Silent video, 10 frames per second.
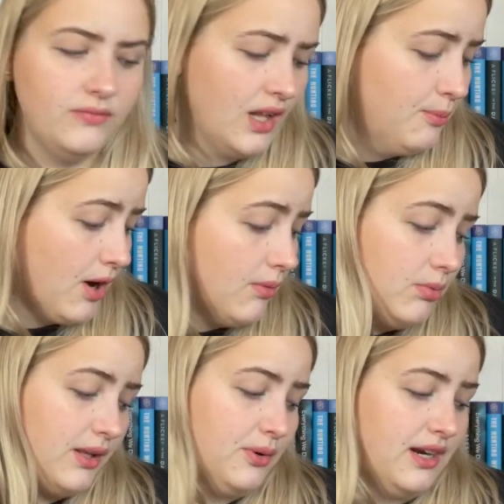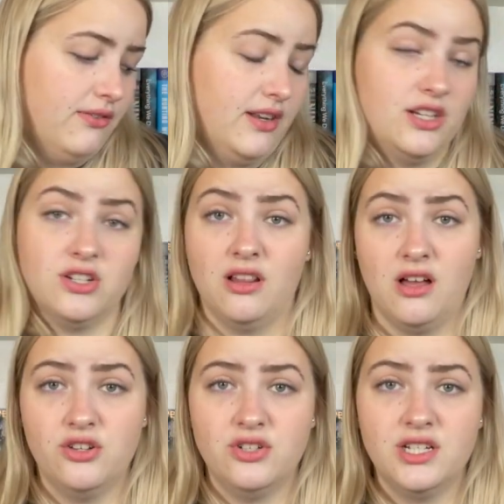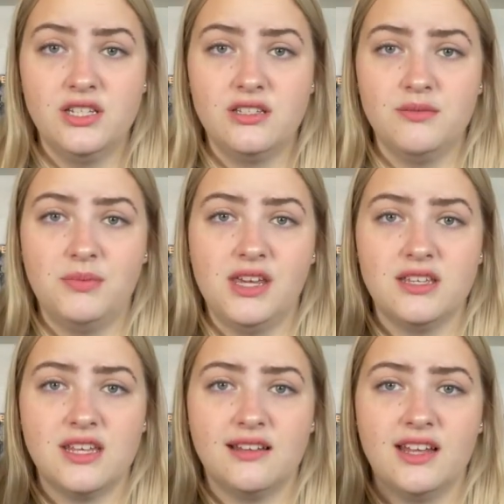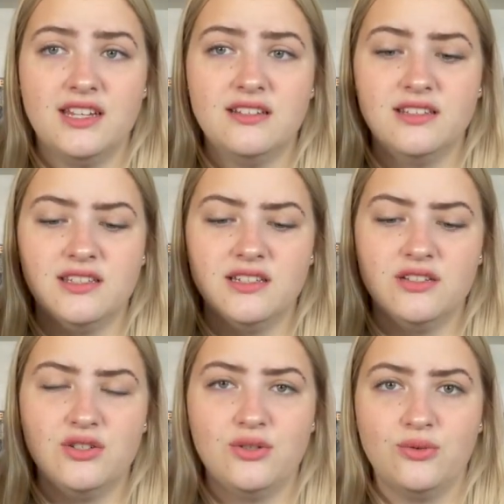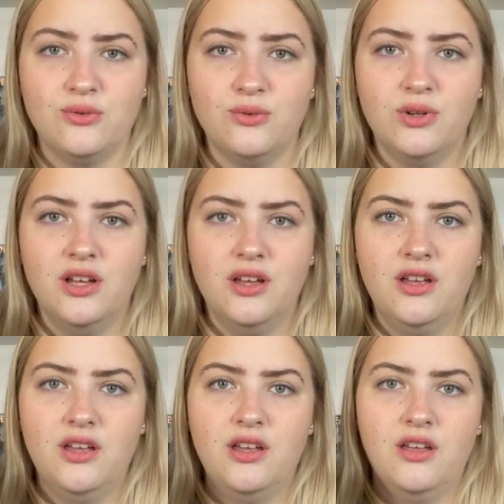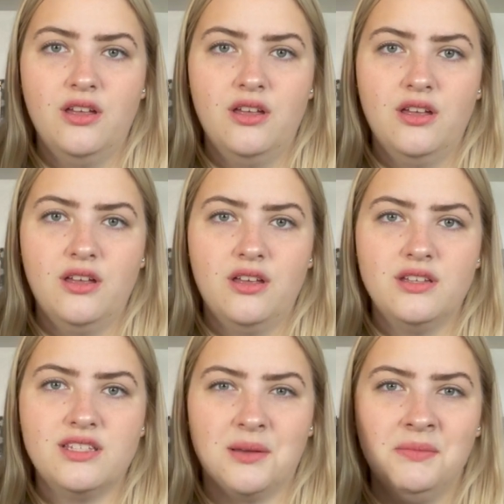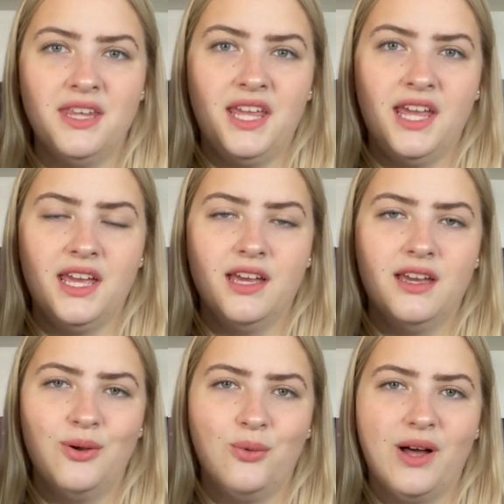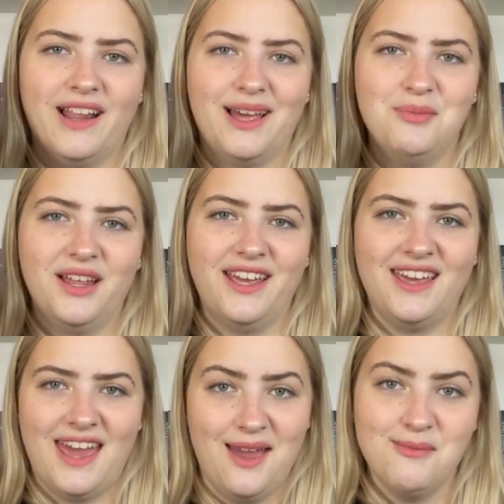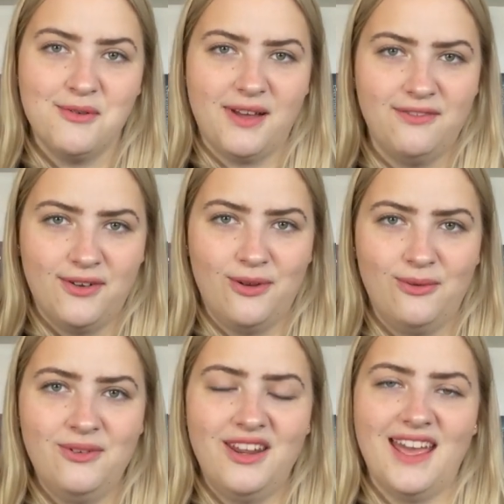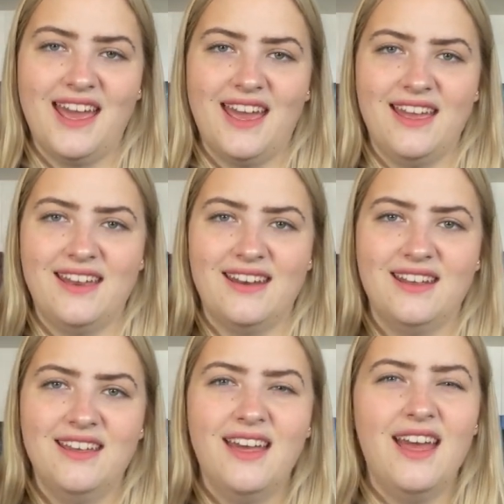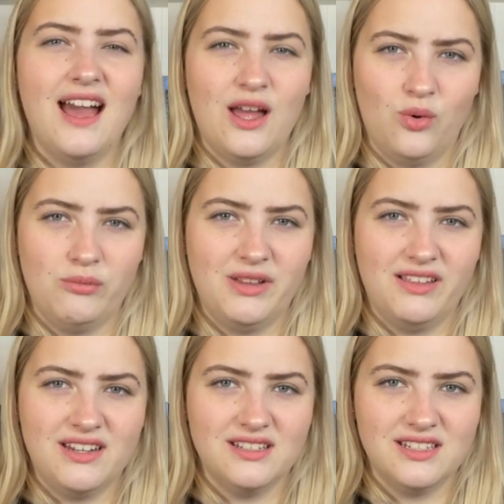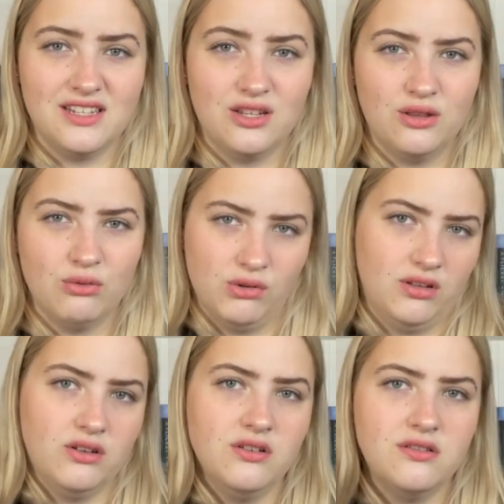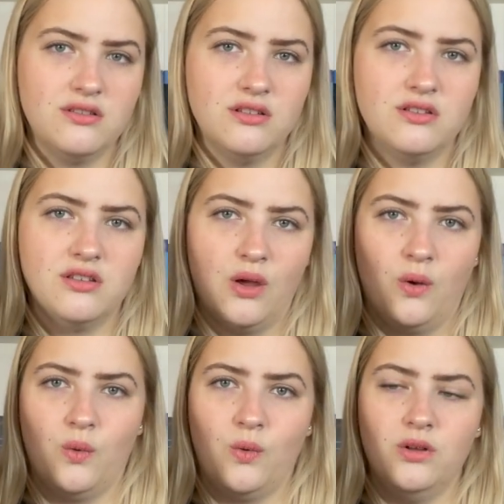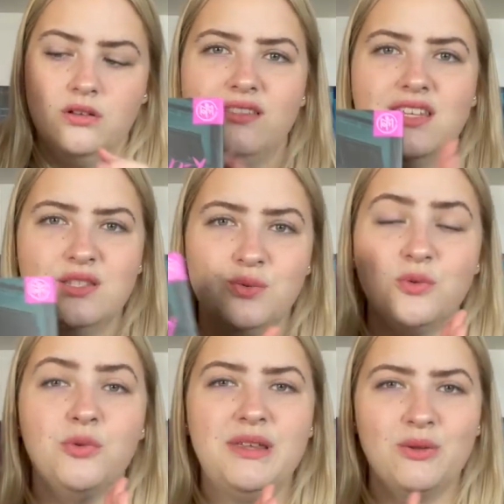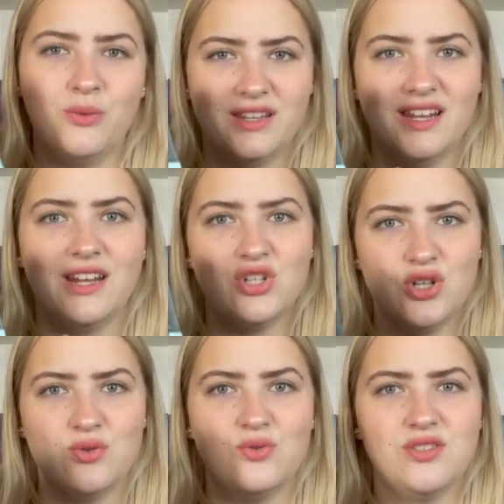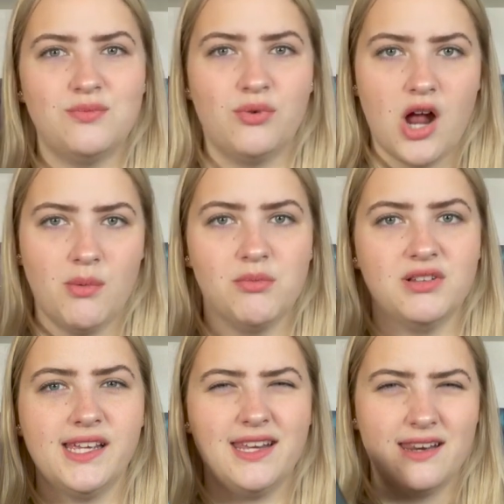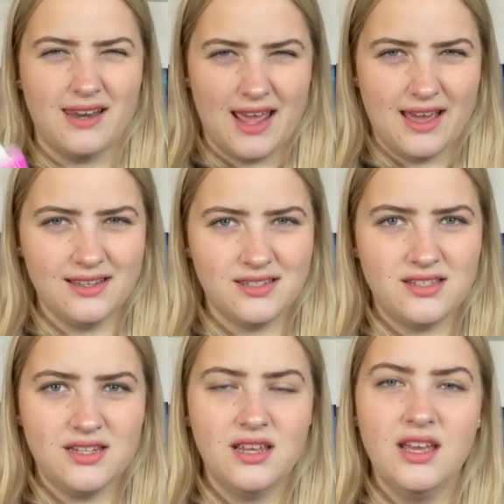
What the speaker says: probably when I finish Elantris, because I like to listen to something while I play a game on my phone, and I normally like to listen to thrillers, so this one will be the one that I choose probably next.